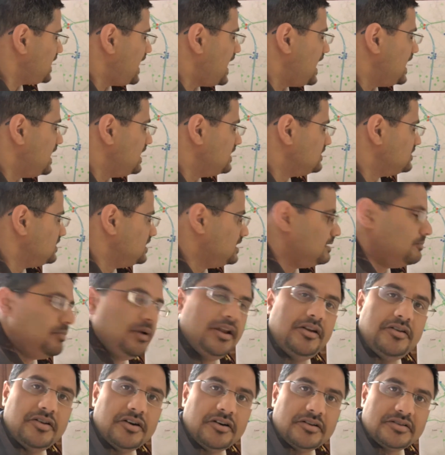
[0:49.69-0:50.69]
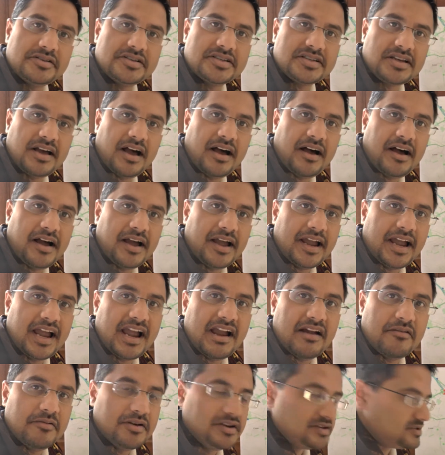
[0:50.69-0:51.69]
and the blue dots are
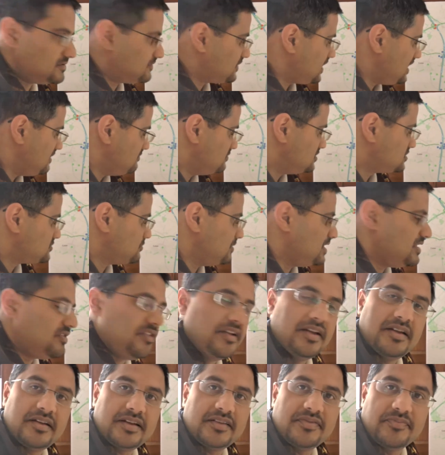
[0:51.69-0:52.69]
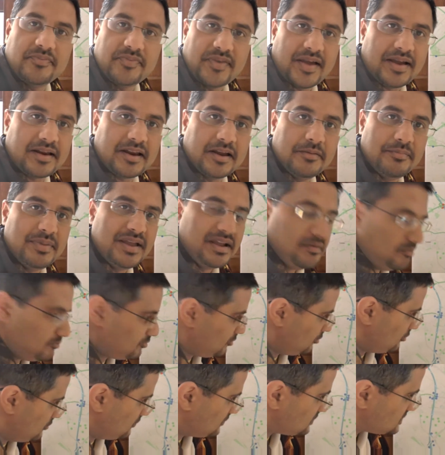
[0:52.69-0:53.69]
areas of Cambridge we think that can be
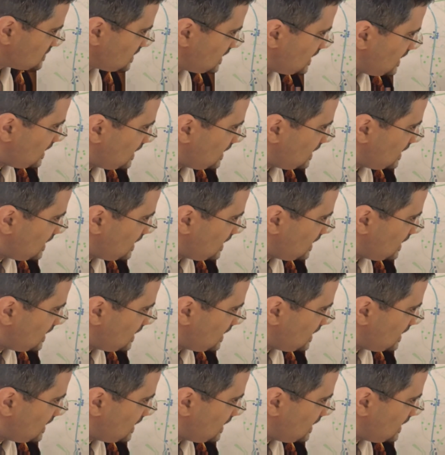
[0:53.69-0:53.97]
improved.